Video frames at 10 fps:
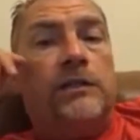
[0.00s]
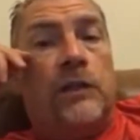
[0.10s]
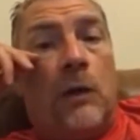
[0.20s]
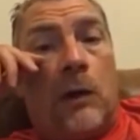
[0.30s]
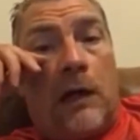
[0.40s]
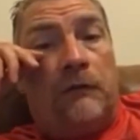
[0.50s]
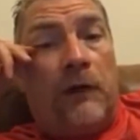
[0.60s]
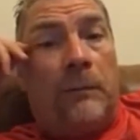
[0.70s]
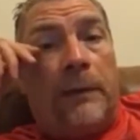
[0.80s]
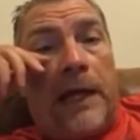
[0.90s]
So I
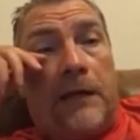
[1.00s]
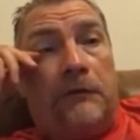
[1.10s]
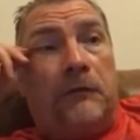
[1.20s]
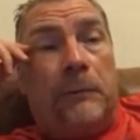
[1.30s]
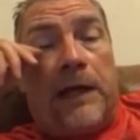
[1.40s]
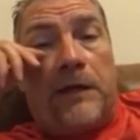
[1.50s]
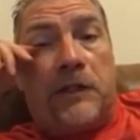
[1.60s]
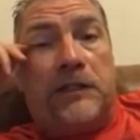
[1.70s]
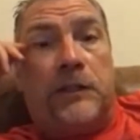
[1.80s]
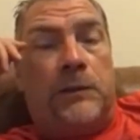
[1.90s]
felt bad for Beth
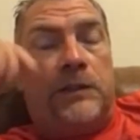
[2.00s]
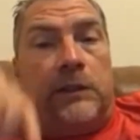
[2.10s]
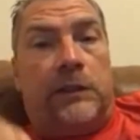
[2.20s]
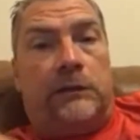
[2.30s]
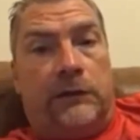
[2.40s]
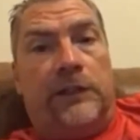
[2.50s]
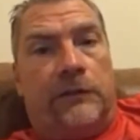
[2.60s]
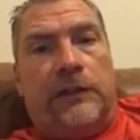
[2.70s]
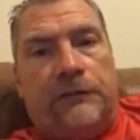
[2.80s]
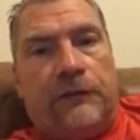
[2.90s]
because she was
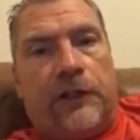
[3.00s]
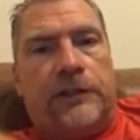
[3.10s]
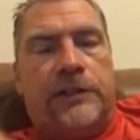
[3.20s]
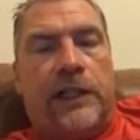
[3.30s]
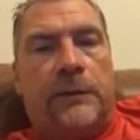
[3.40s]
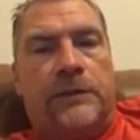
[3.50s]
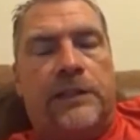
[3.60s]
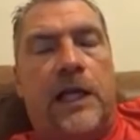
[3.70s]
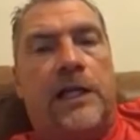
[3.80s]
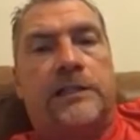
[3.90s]
literally first and I
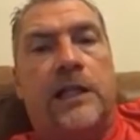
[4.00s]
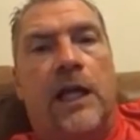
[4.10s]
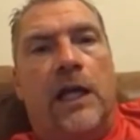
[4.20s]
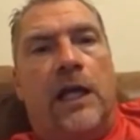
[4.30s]
was next.